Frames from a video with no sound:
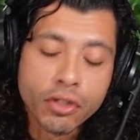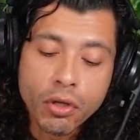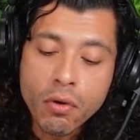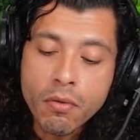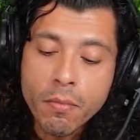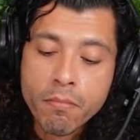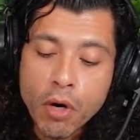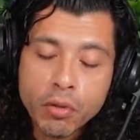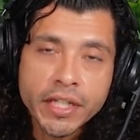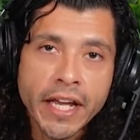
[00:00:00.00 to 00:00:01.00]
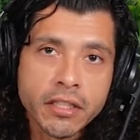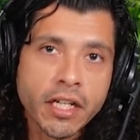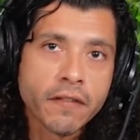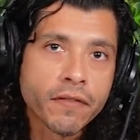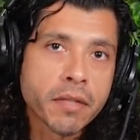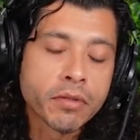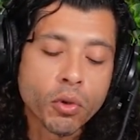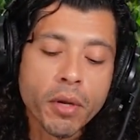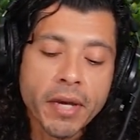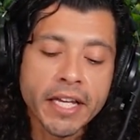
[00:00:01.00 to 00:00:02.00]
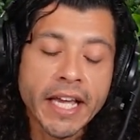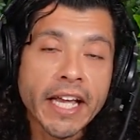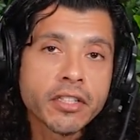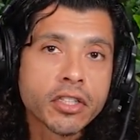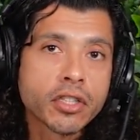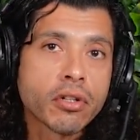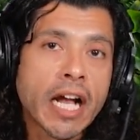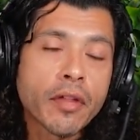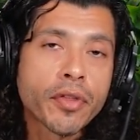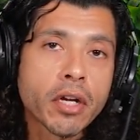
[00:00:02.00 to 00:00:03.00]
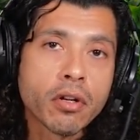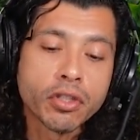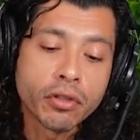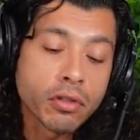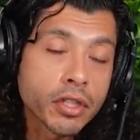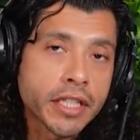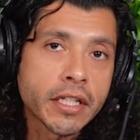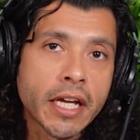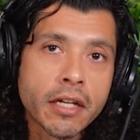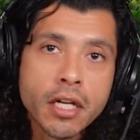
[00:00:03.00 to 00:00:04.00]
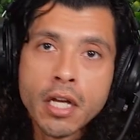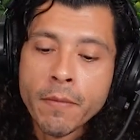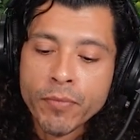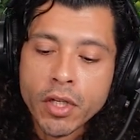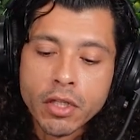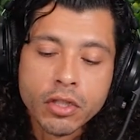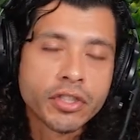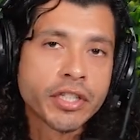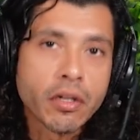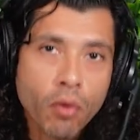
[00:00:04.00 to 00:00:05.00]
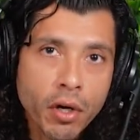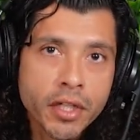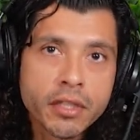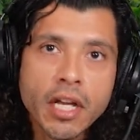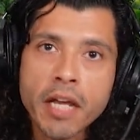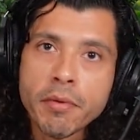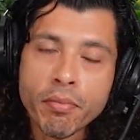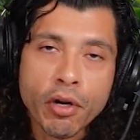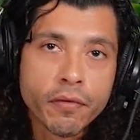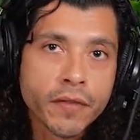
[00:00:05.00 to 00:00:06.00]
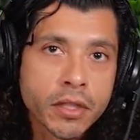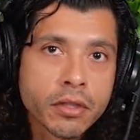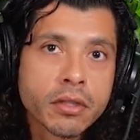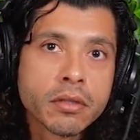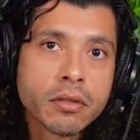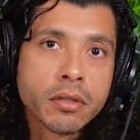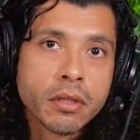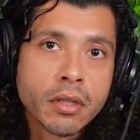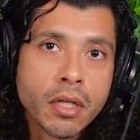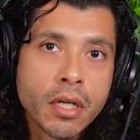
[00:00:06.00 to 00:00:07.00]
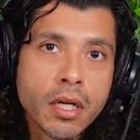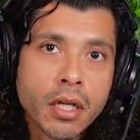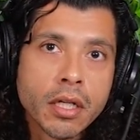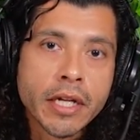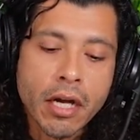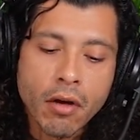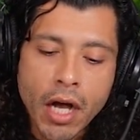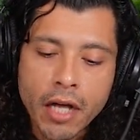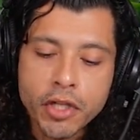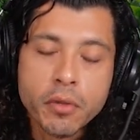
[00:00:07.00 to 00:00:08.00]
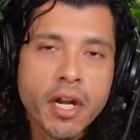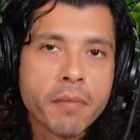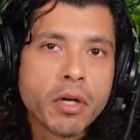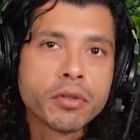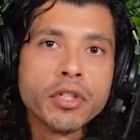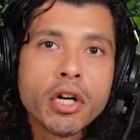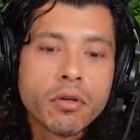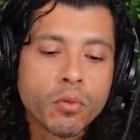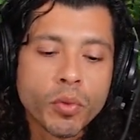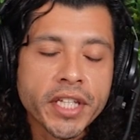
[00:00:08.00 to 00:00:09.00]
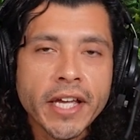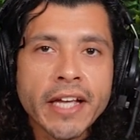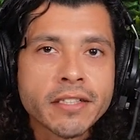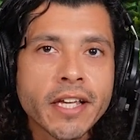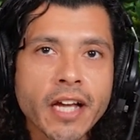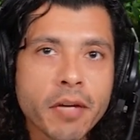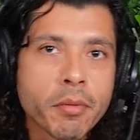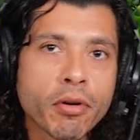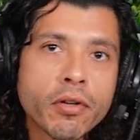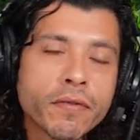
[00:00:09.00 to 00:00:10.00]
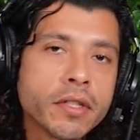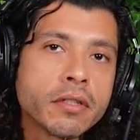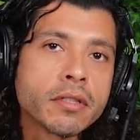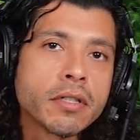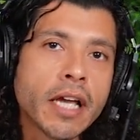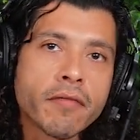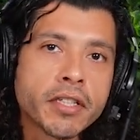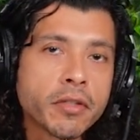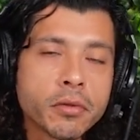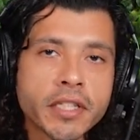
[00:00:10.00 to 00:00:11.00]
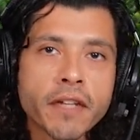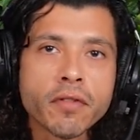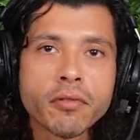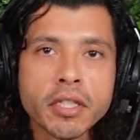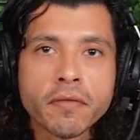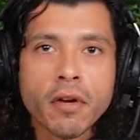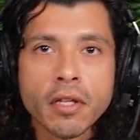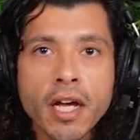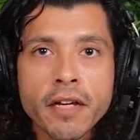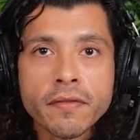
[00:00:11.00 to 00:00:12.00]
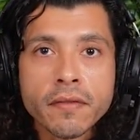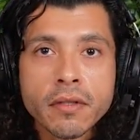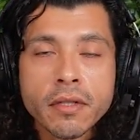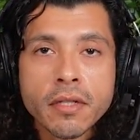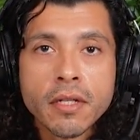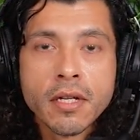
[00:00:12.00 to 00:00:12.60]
And so most anti-inflammatory medications that are out there, you're looking at steroids, ibuprofens. Now, you and I both know we can't take ibuprofens every single day for the rest of our life.